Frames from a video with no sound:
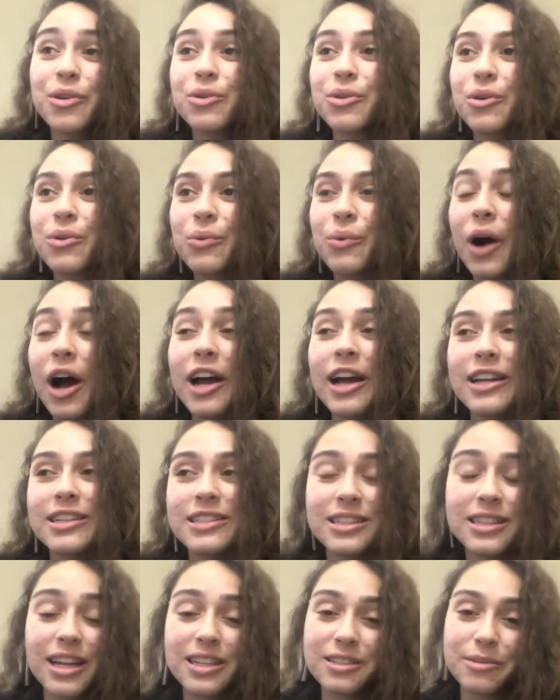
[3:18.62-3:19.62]
don't know why I
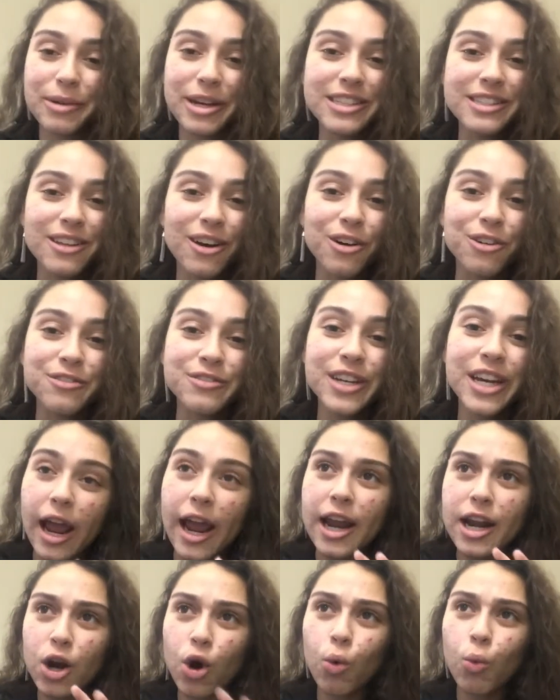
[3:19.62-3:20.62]
did that to myself.
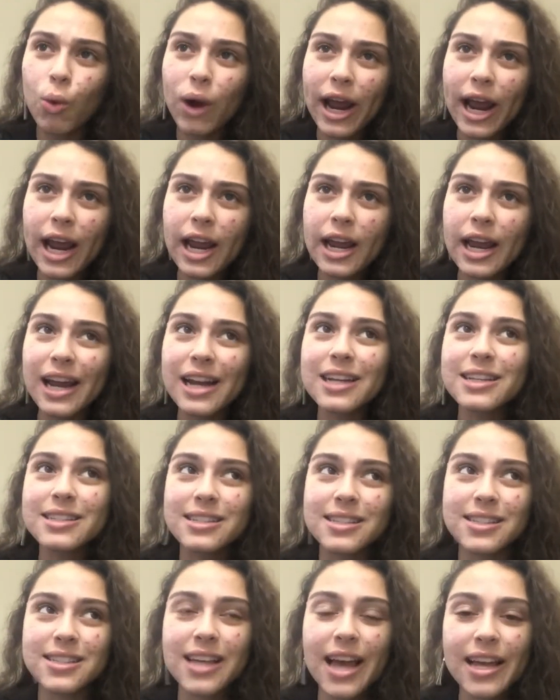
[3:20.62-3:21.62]
In a way, in a
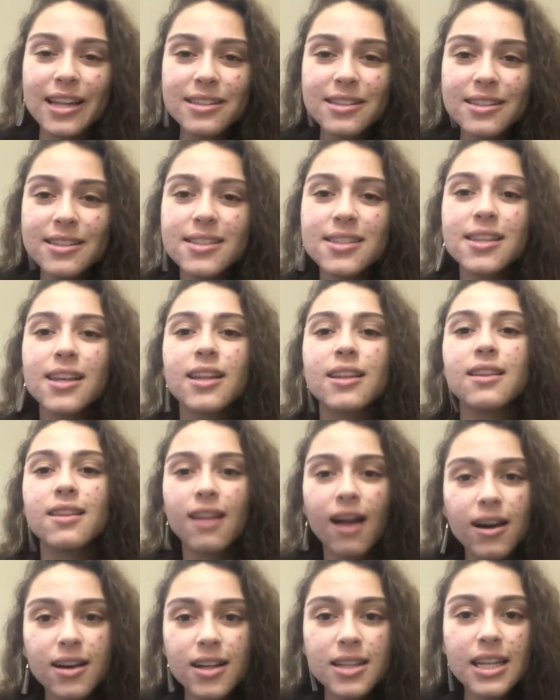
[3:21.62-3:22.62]
sense,
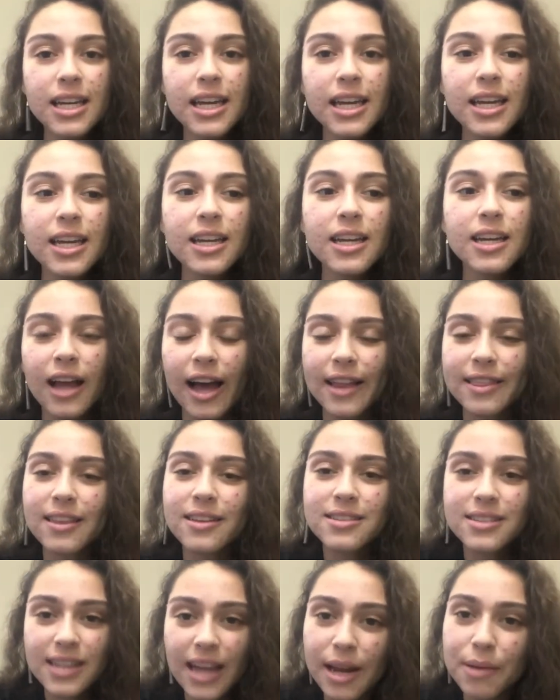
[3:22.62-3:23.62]
luckily, at
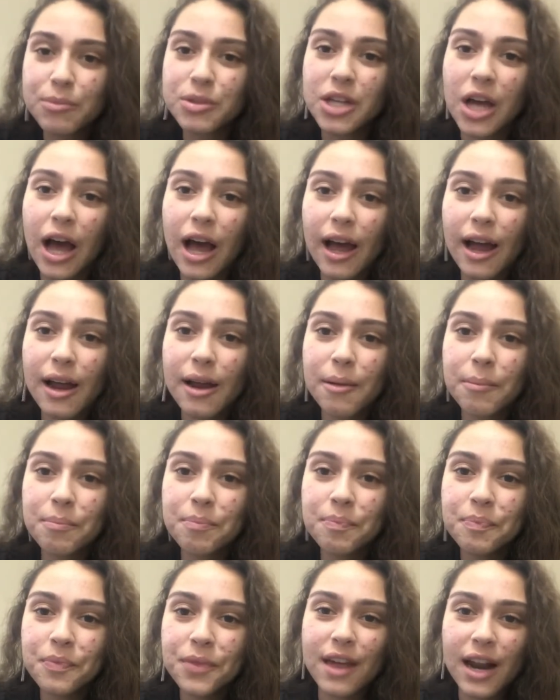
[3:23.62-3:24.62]
the same
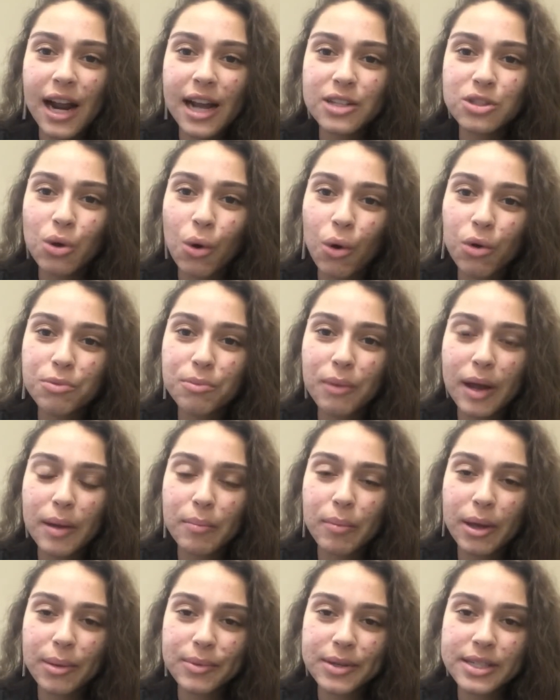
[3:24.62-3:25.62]
time that I told my
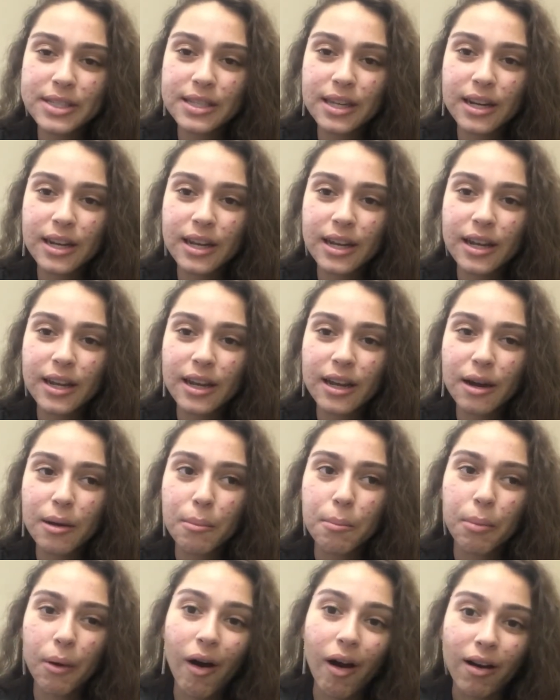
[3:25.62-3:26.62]
babysitting
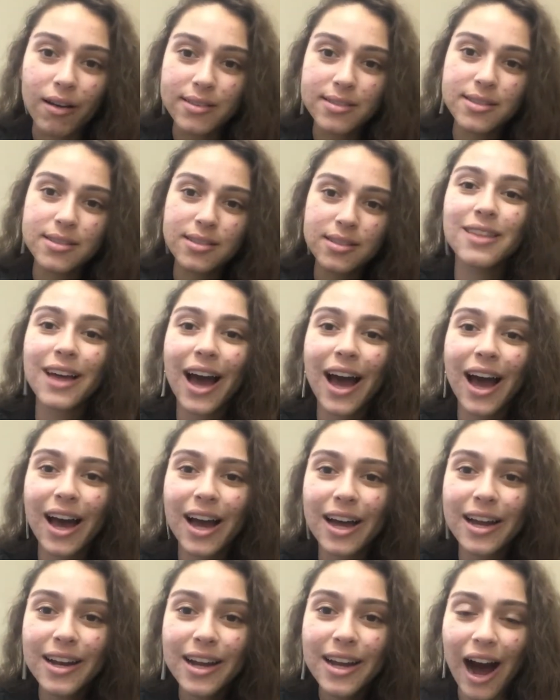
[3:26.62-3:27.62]
boss
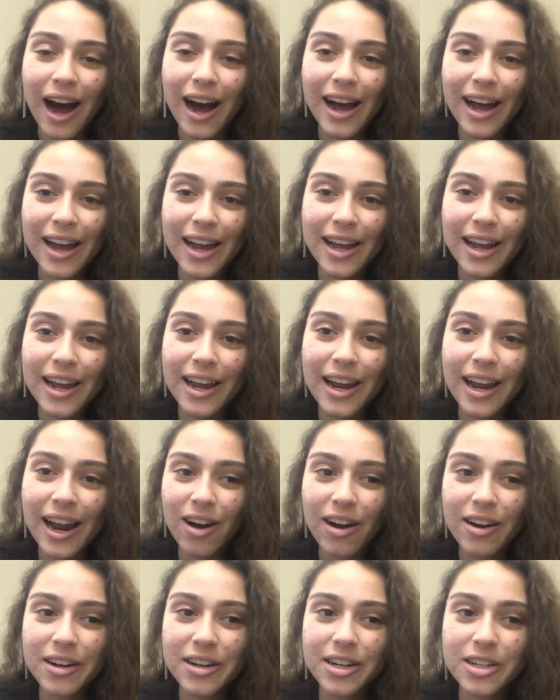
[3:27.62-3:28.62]
that I
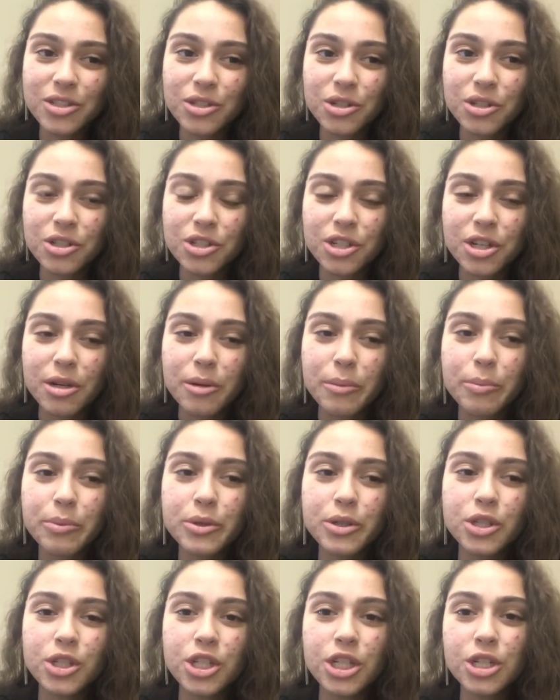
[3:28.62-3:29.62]
got an internship,
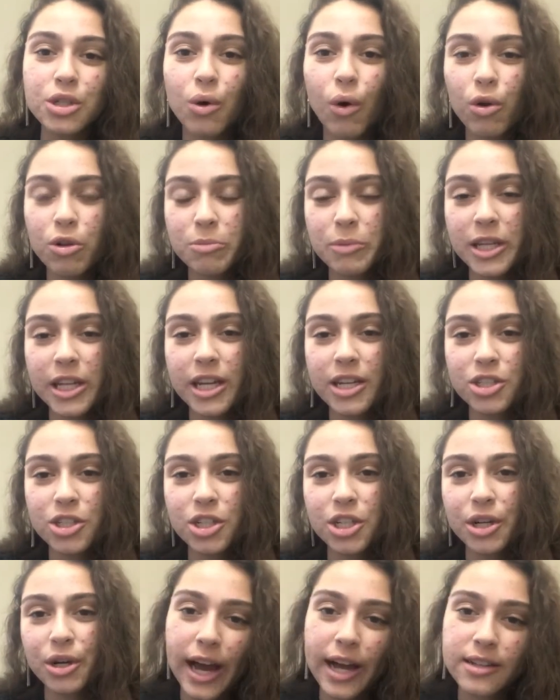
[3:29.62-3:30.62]
she told me that
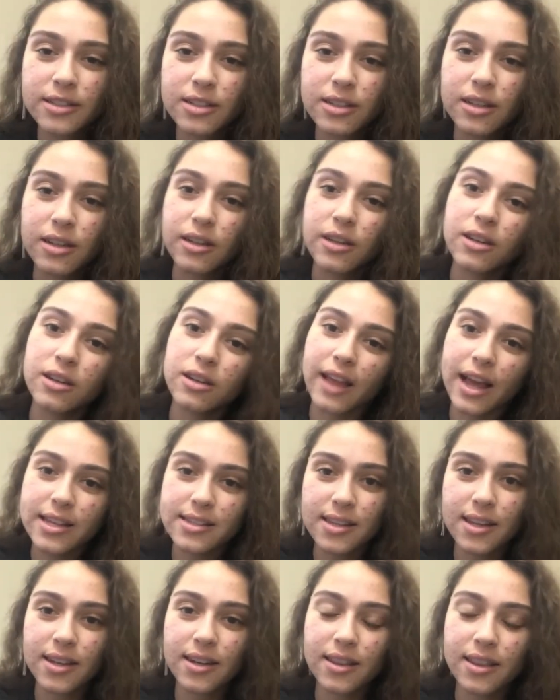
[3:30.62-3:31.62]
she had to
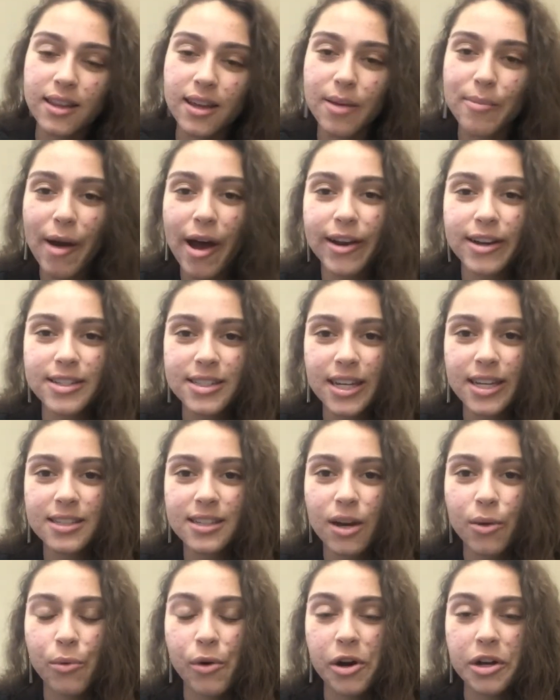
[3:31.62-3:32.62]
lessen the amount of days
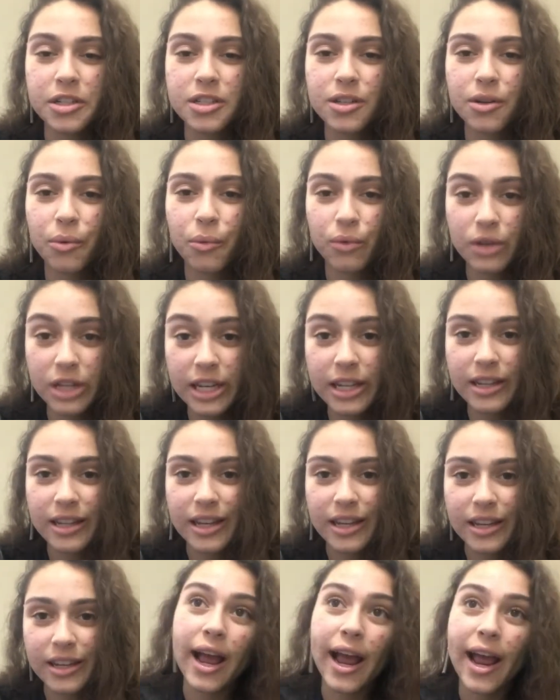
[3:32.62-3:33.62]
I worked
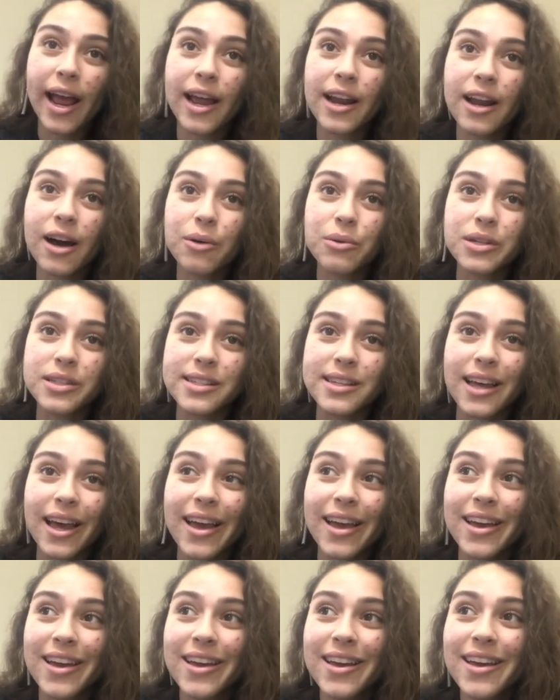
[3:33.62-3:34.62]
weekly. And I was
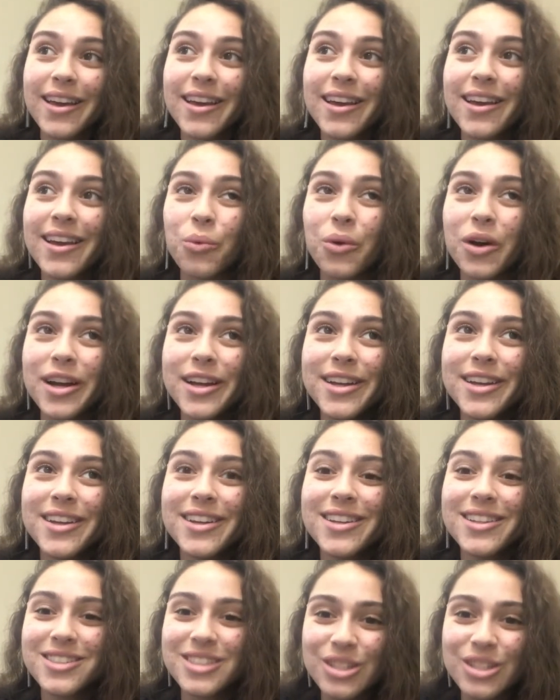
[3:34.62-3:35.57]
like, what?